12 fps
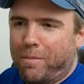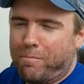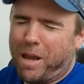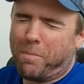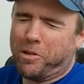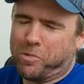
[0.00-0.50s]

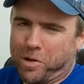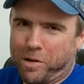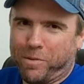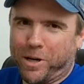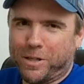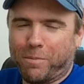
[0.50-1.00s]
maybe 20
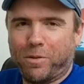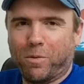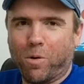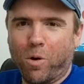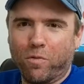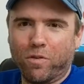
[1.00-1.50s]
minutes up
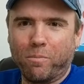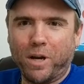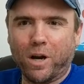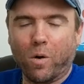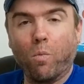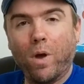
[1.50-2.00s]
the road from here.